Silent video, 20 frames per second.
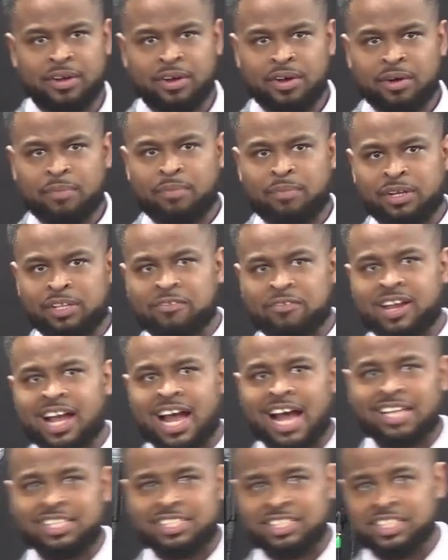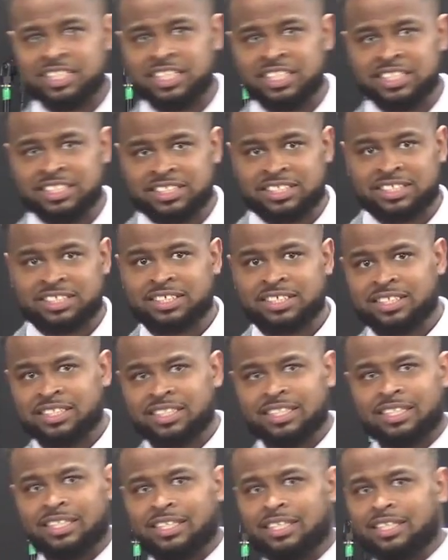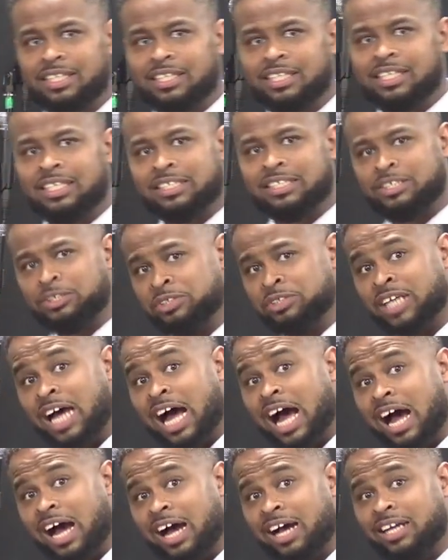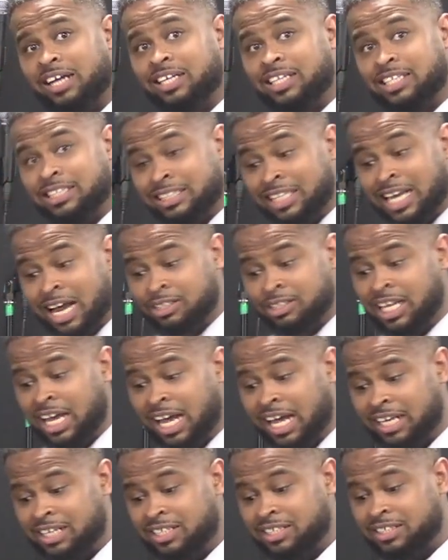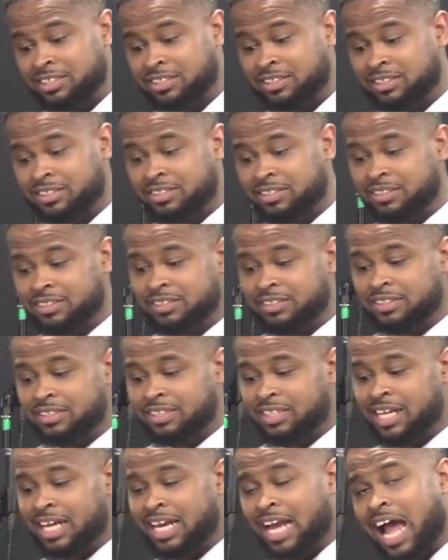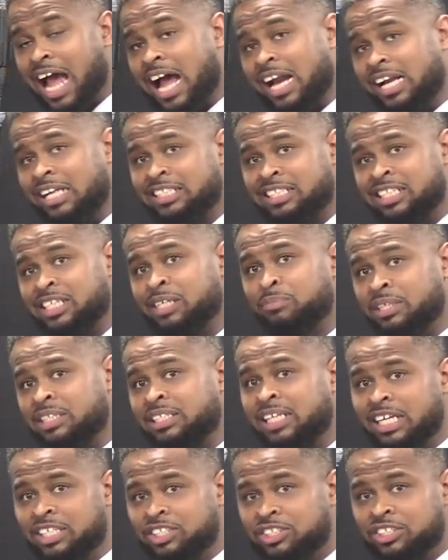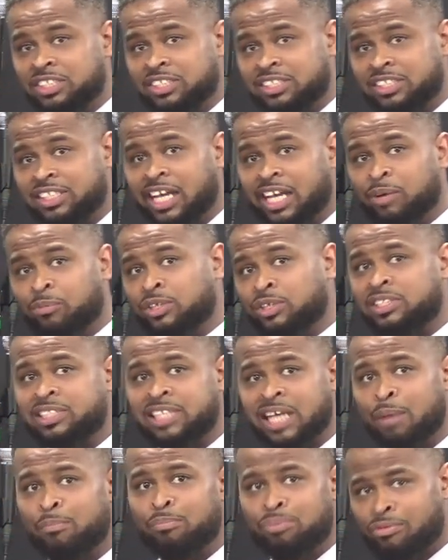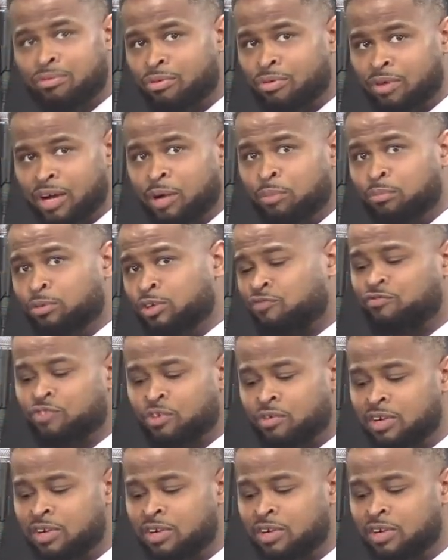But the reality is Uzziah is now dead. It had its limitations. It was temporal. It was for